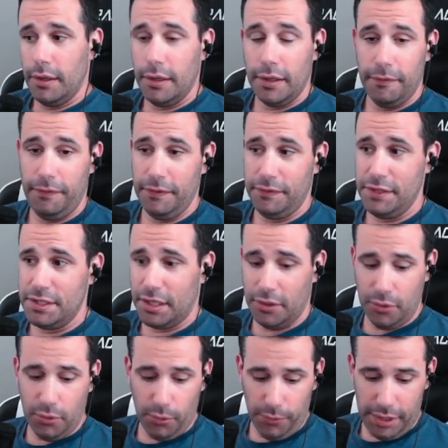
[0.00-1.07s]

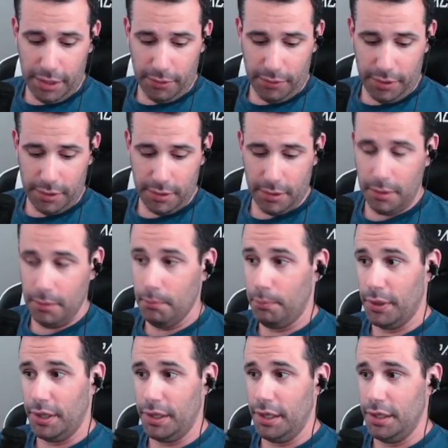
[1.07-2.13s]
50-second cooldown,
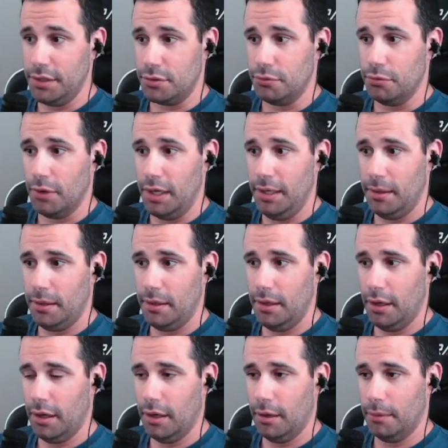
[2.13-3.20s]
but it's great,
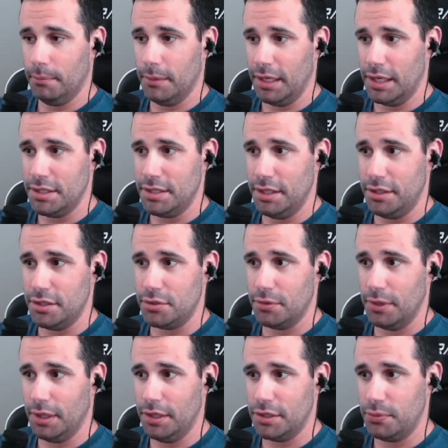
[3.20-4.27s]
like I said, to
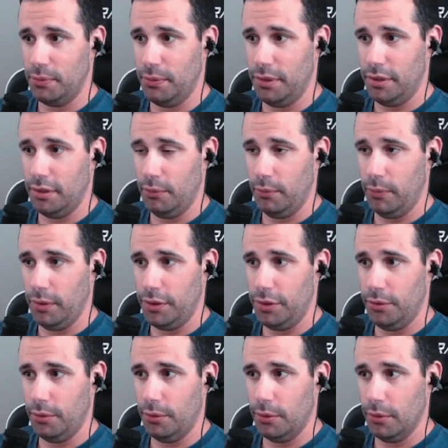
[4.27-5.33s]
string this with
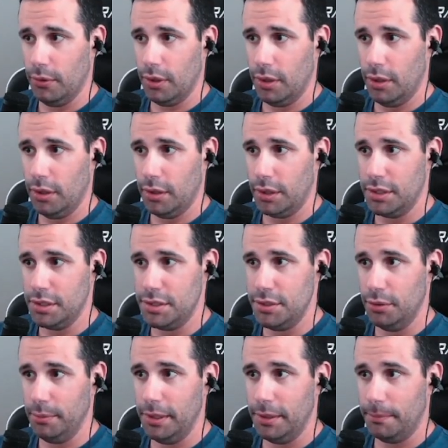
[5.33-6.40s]
your
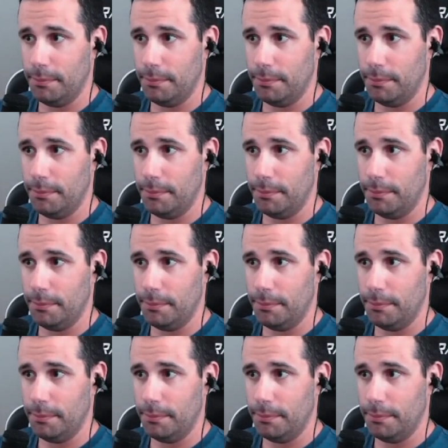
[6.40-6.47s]
concealment.